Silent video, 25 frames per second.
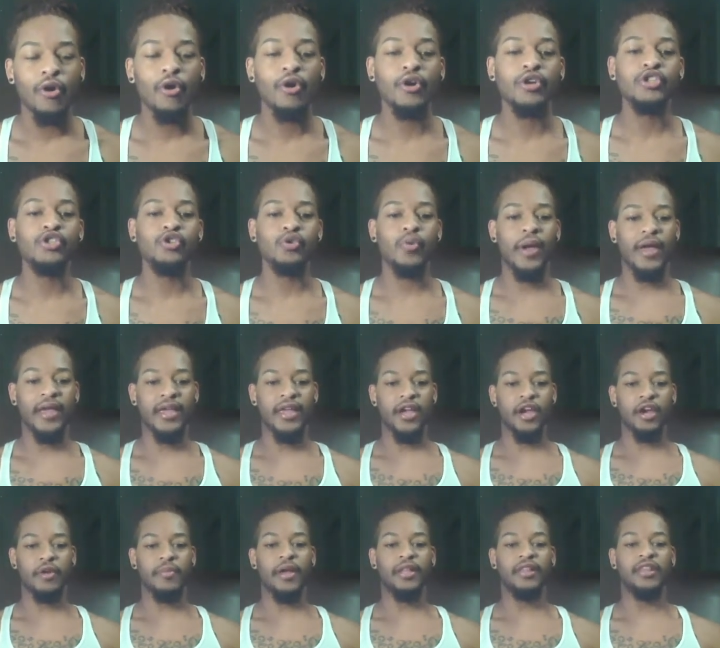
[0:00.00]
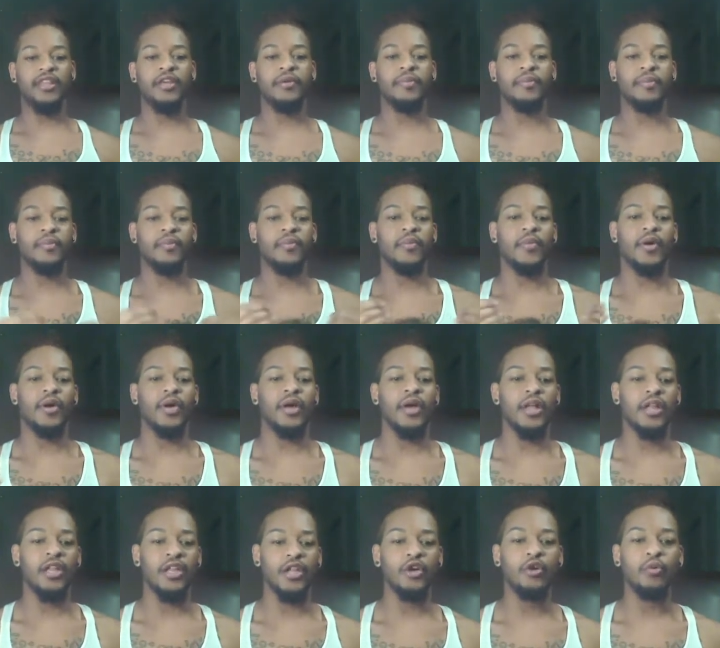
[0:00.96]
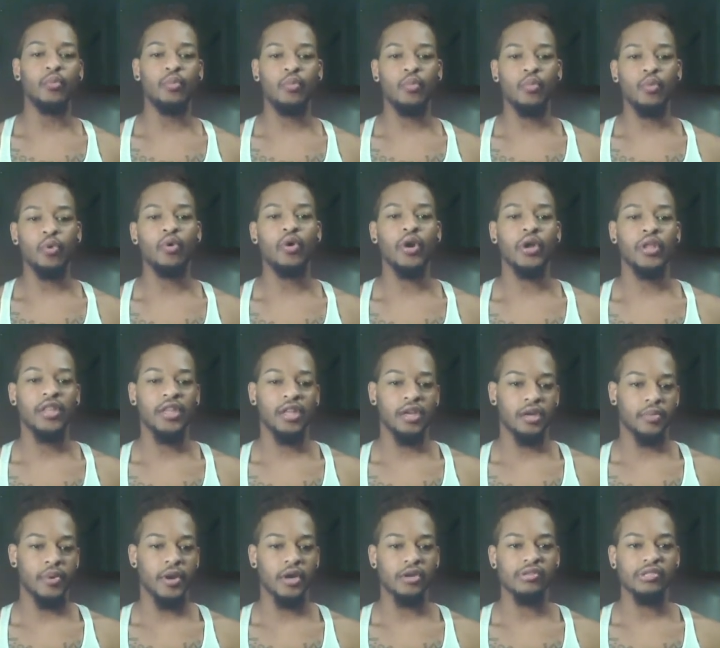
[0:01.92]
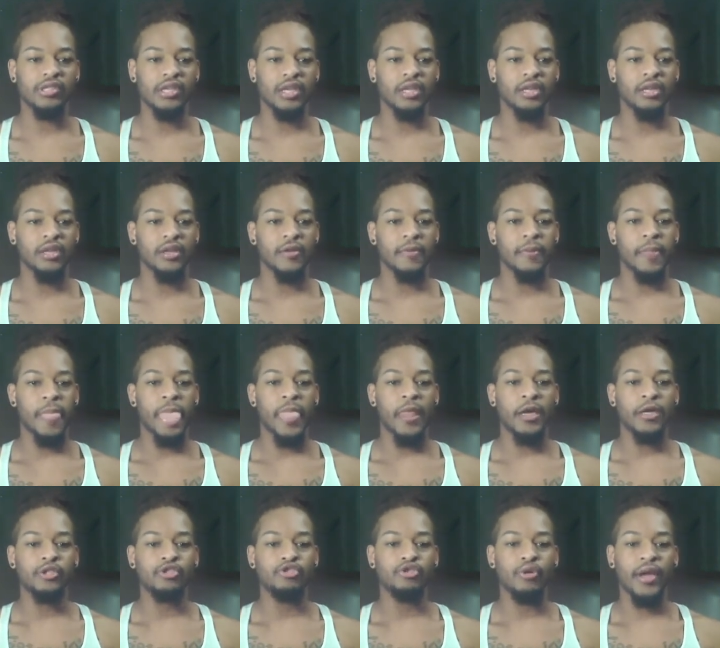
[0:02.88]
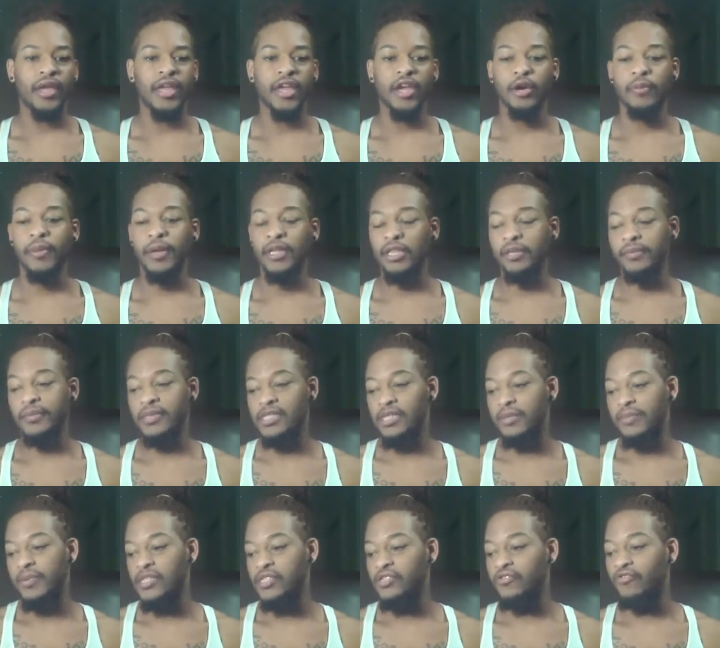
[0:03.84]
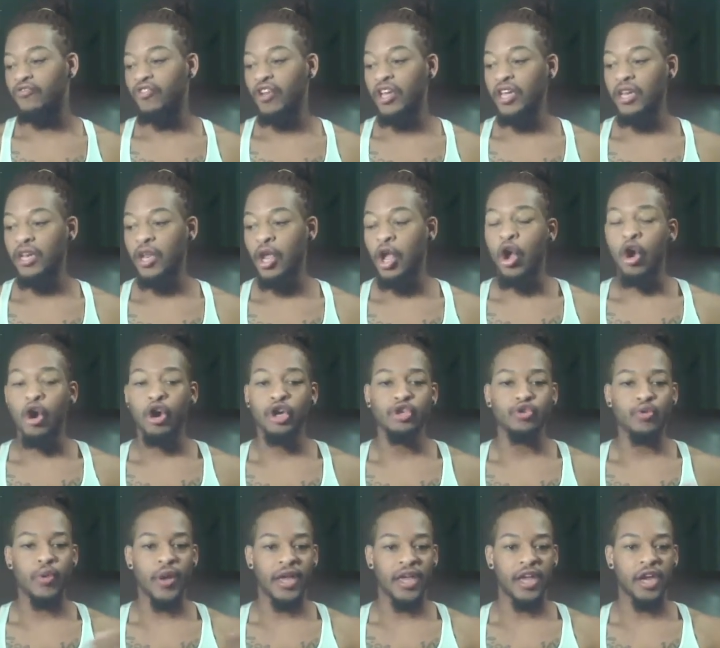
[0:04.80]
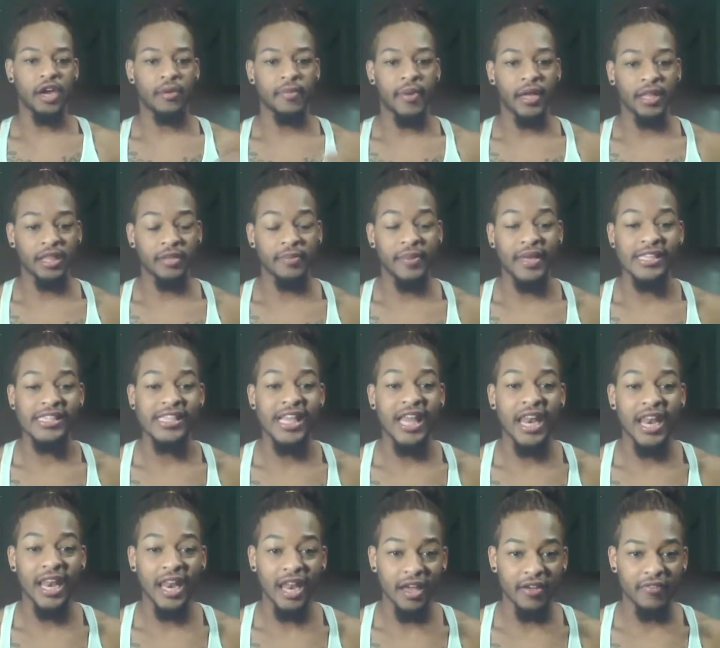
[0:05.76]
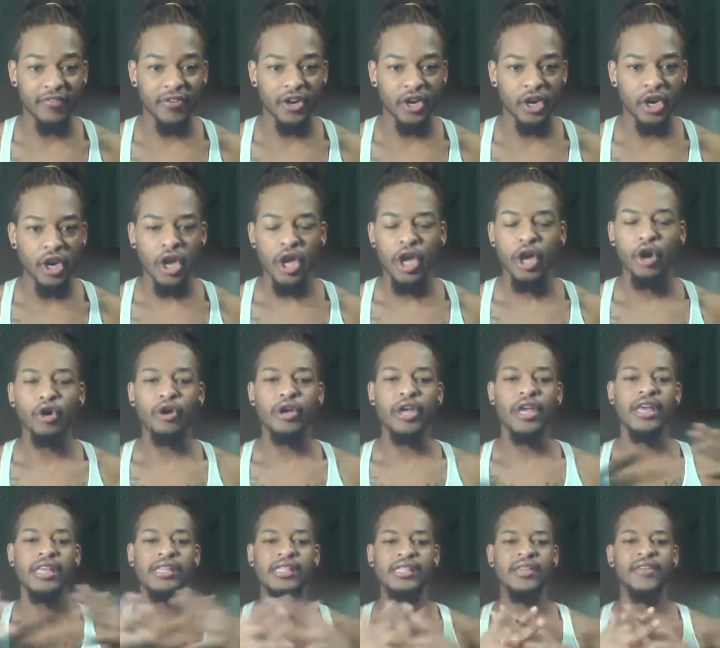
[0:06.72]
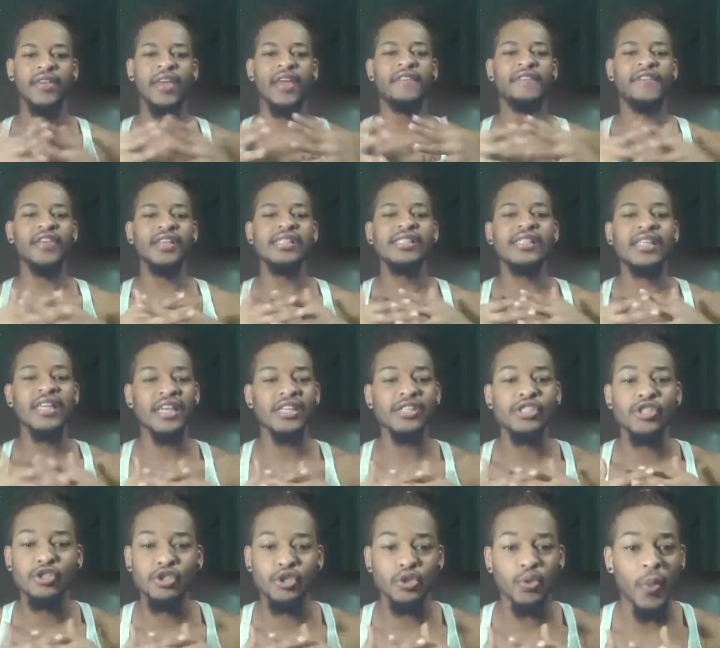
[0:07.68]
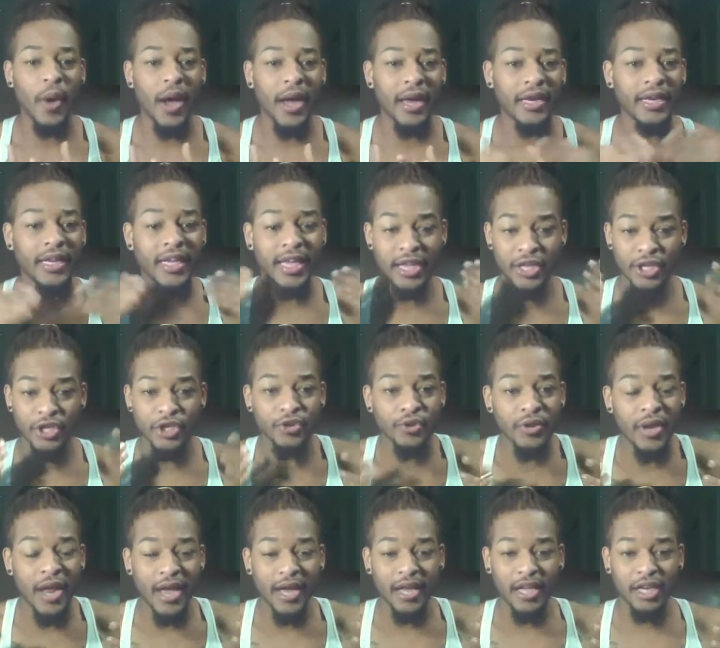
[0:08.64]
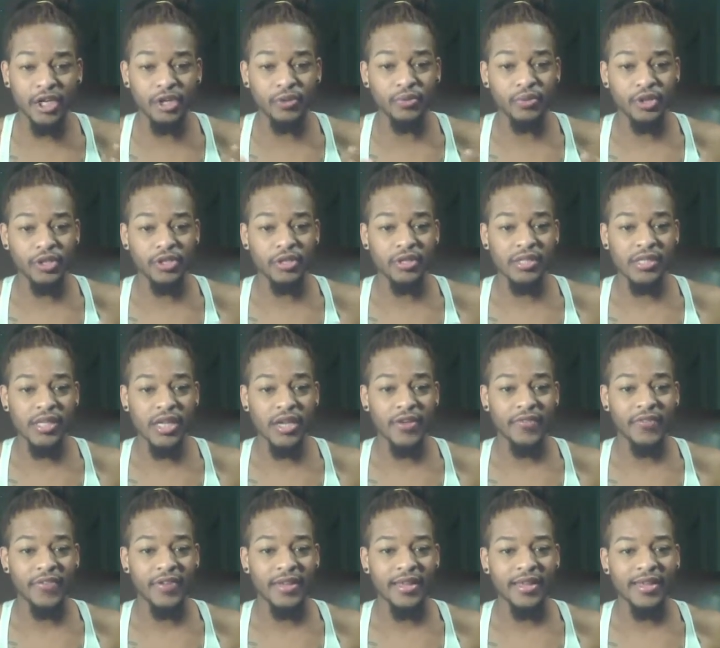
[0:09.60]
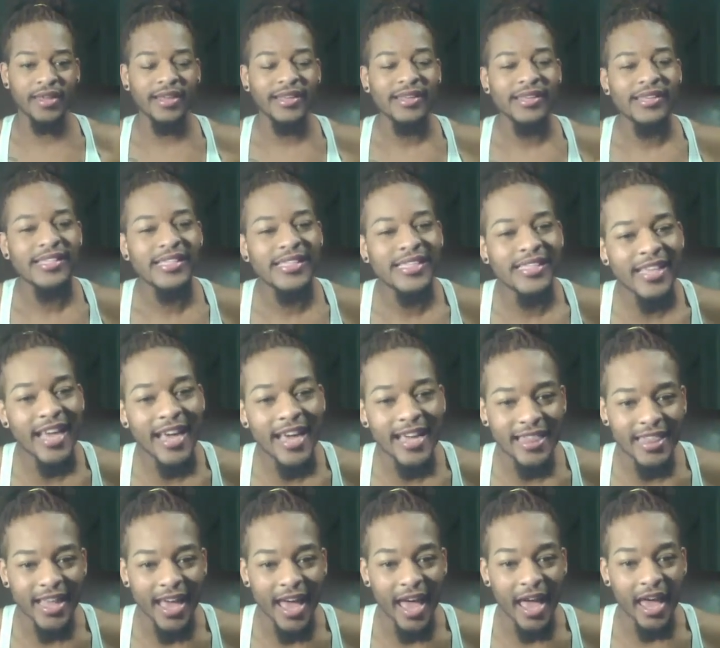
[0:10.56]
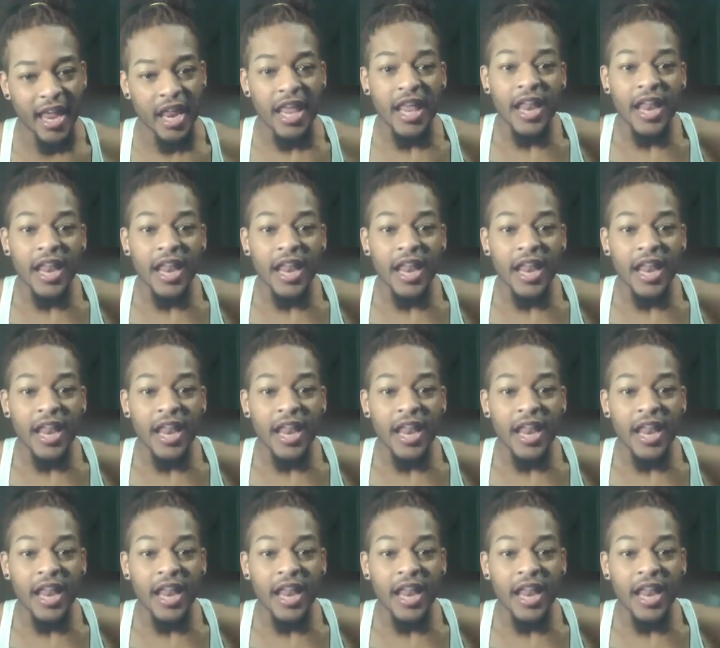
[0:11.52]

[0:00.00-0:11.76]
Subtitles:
Or do I care about them a little more than a person? Do I care about them as a best friend? Or do I care about them as a lover? If it's intertwining and you're not clear with yourself, say that.